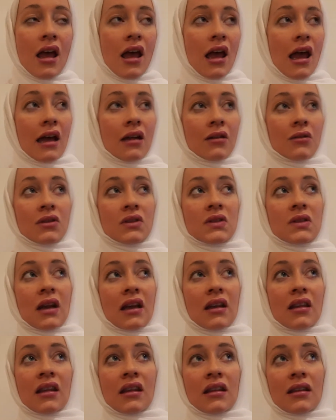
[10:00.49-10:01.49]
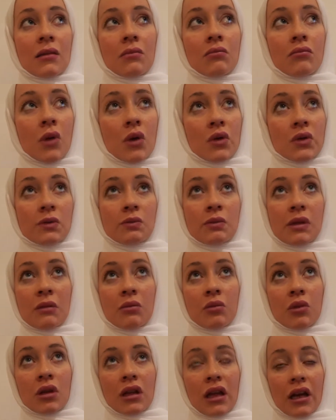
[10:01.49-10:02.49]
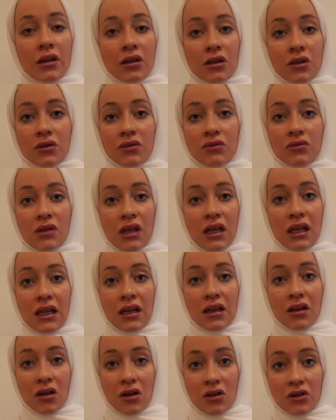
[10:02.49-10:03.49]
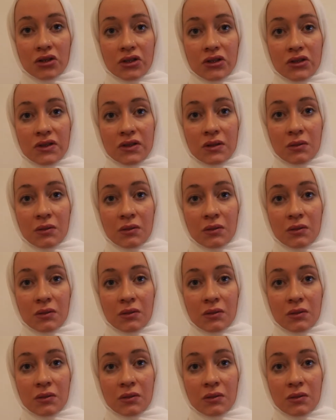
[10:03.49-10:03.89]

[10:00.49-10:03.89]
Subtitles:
And also I think that most people are not really conscious